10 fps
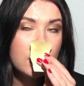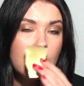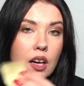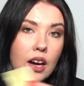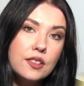
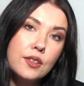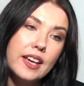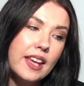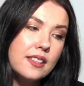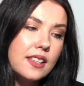Also, I
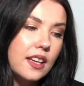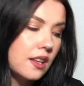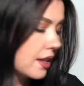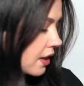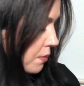can't say
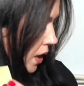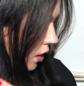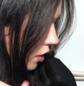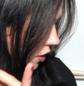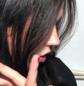anything about
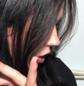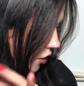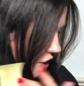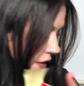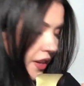
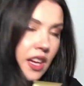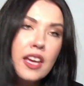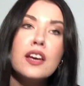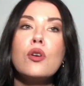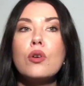
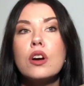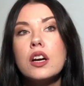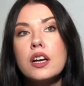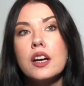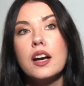longevity
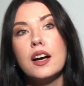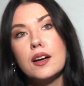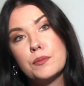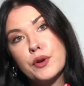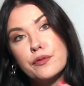or
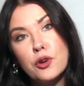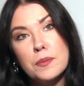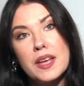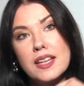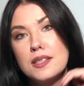
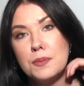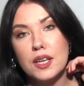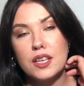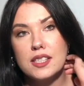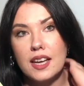performance
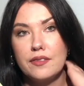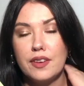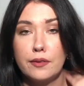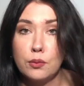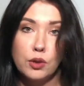because I've
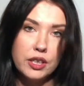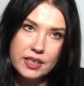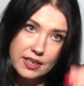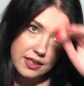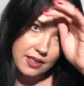never worn
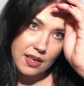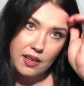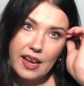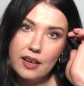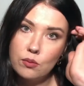this
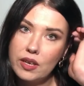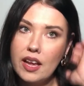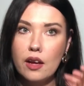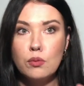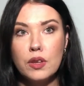and went
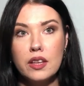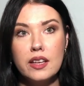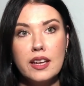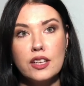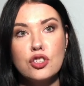out with
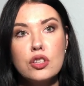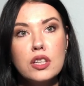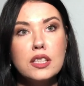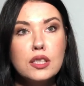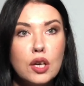it actually,
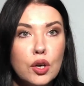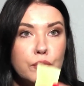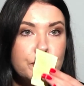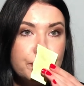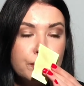so
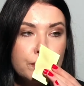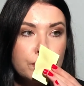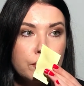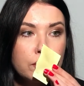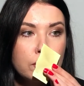
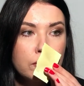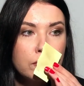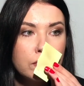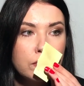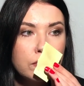
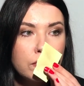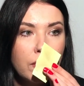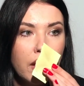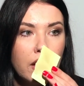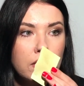yeah.